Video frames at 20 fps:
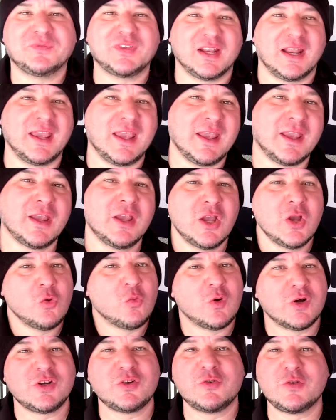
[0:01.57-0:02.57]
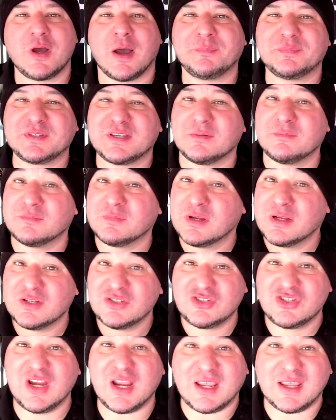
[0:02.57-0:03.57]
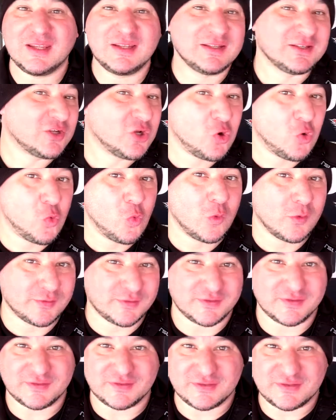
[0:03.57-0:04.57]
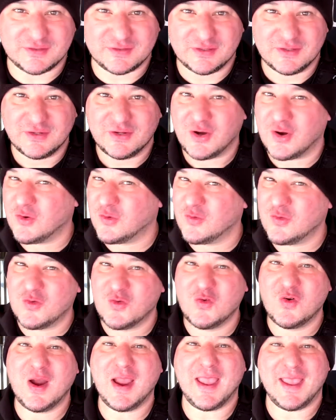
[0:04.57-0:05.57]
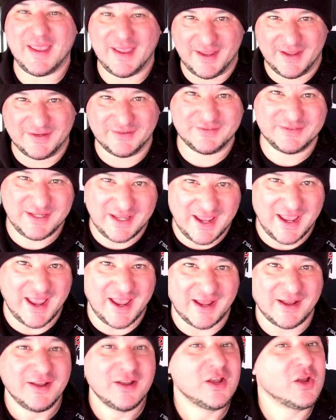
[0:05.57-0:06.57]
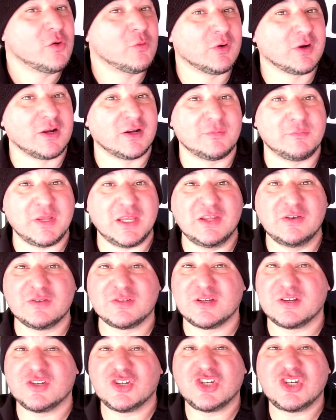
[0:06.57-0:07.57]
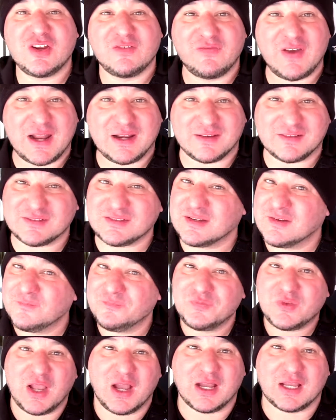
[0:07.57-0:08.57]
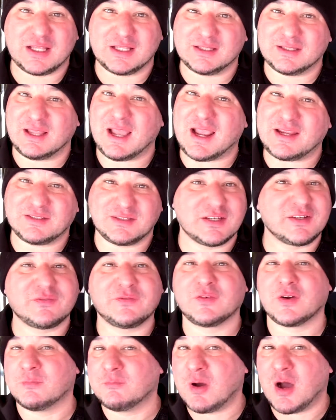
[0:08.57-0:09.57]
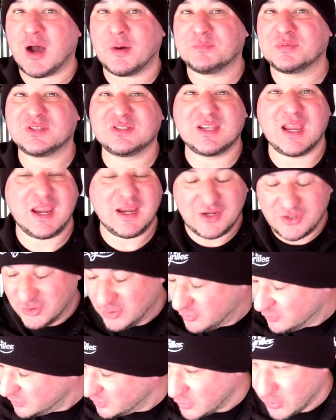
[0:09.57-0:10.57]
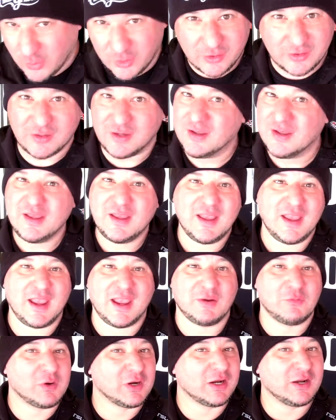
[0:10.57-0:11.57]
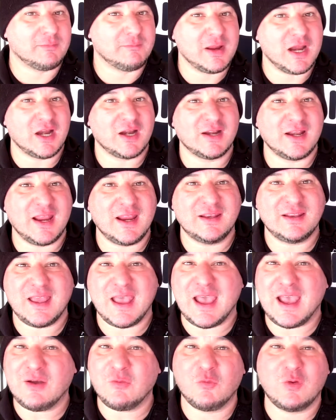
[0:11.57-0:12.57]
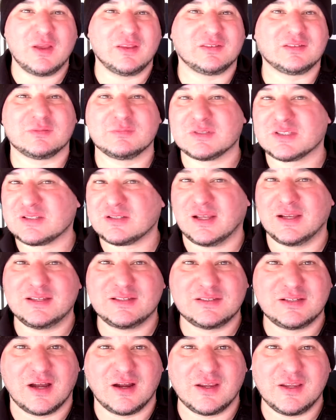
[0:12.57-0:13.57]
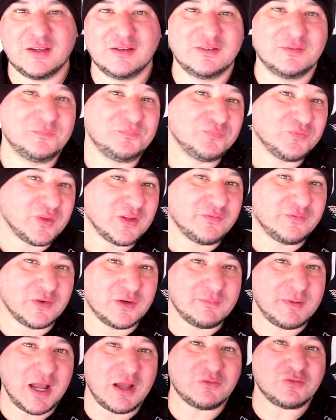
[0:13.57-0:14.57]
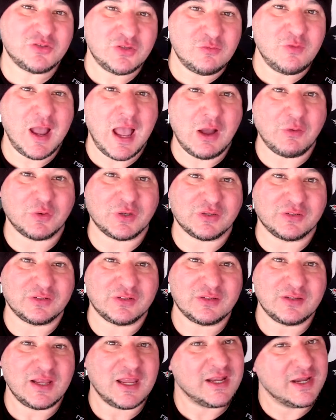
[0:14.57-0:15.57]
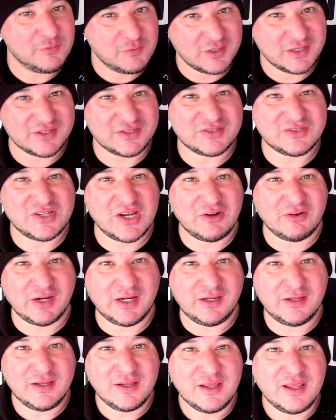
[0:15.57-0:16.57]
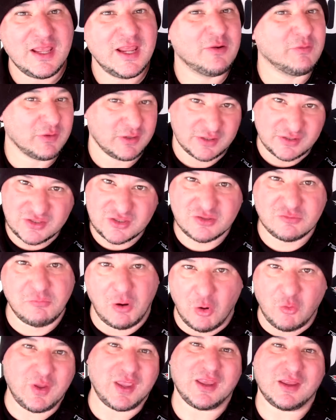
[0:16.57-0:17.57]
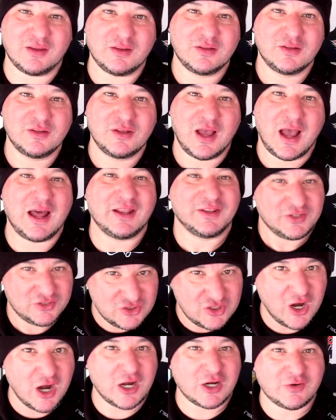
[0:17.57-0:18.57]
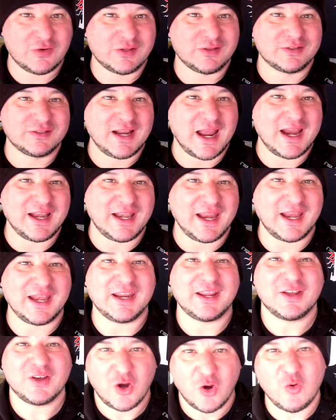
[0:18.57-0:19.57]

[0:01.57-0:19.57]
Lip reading: Today we're doing up some chicken quarters. Oh hell yeah. We're going to be using civettas, a classic from upstate New York, and we're going to marinate that with some sliced onion for about 2 hours, and then we're going to sear it and we're going to smoke it on the Char Griller 980.